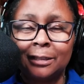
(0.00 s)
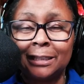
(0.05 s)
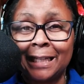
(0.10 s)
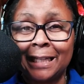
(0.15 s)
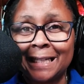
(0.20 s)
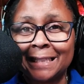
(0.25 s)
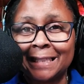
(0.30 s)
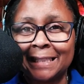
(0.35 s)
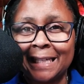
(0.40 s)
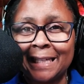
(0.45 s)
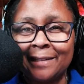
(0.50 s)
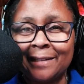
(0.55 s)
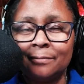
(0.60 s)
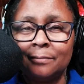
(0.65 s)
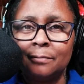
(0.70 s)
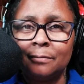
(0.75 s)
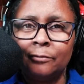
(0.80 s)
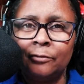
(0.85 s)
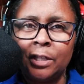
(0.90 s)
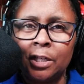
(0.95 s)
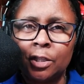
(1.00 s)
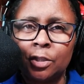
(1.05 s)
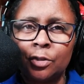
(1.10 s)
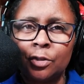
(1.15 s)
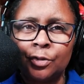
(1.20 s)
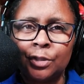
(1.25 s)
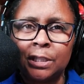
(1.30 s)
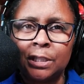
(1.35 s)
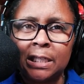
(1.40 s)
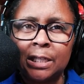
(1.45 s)
class 8
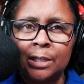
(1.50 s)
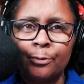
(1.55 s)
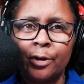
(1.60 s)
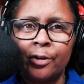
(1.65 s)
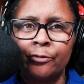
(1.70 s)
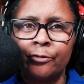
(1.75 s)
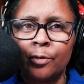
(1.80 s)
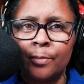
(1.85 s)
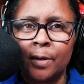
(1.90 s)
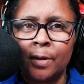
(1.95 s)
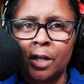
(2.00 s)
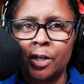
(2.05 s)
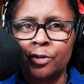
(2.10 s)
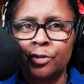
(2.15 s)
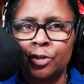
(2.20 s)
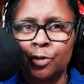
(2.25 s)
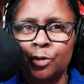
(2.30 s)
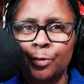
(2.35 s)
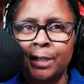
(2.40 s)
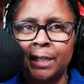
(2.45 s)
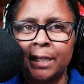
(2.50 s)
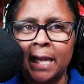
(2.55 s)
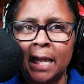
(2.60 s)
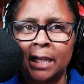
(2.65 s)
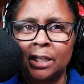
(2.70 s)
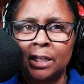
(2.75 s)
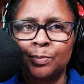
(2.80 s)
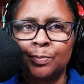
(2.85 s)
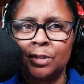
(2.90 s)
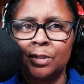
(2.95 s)
vehicles is anywhere from 120
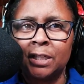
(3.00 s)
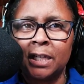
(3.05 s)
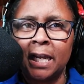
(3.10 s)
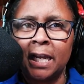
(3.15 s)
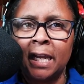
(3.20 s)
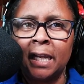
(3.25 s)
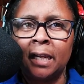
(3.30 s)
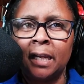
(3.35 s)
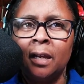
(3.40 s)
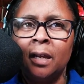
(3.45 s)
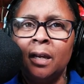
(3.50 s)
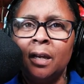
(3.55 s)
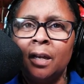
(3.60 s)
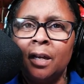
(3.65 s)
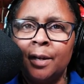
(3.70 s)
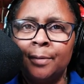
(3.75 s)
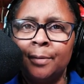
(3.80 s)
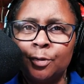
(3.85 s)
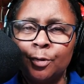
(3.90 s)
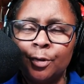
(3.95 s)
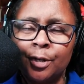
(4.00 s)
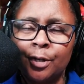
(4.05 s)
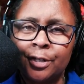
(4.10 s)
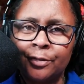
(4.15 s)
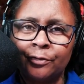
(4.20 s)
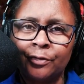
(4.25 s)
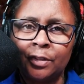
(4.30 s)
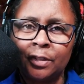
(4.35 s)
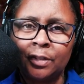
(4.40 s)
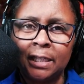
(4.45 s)
gallons per tank up to
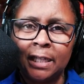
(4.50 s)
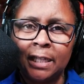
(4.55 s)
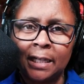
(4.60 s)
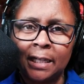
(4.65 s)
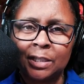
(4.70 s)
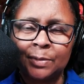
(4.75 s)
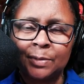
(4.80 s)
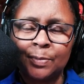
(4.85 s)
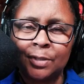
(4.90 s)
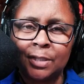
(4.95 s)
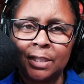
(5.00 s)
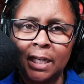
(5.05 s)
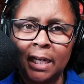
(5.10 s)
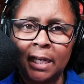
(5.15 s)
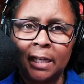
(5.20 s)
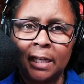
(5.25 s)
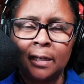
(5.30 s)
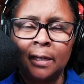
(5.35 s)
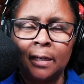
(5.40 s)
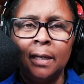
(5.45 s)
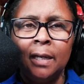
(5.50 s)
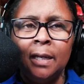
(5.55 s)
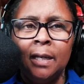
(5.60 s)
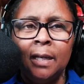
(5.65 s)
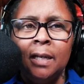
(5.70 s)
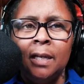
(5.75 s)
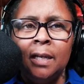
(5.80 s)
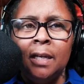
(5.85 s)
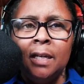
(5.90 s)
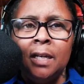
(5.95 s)
150 gallons per tank.
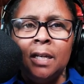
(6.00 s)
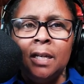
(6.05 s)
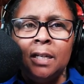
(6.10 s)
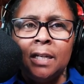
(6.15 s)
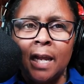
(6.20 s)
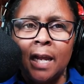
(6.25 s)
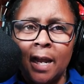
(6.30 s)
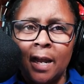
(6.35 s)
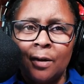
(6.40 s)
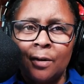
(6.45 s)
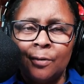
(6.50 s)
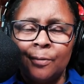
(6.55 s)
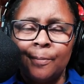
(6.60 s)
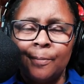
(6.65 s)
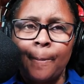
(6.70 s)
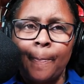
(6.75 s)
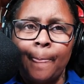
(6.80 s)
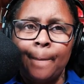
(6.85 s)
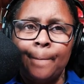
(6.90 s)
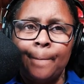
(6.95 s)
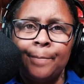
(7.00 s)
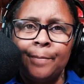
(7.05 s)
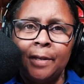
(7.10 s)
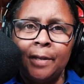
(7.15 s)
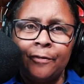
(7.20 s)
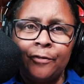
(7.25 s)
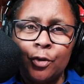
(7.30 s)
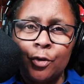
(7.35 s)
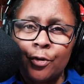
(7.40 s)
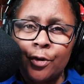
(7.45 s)
Now,
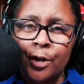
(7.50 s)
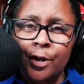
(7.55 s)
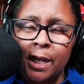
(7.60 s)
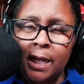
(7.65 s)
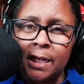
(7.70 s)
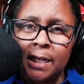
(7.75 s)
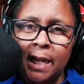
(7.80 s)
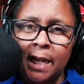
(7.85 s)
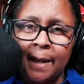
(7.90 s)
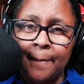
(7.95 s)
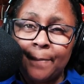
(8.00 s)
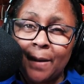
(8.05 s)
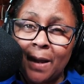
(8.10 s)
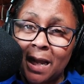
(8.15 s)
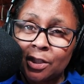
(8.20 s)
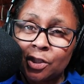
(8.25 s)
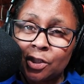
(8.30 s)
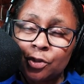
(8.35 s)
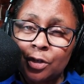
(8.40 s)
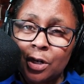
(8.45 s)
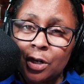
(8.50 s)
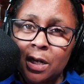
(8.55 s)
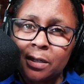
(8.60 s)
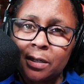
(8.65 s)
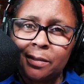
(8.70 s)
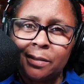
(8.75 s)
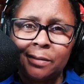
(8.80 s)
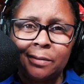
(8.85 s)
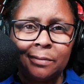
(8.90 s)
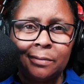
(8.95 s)
if you're in a box truck,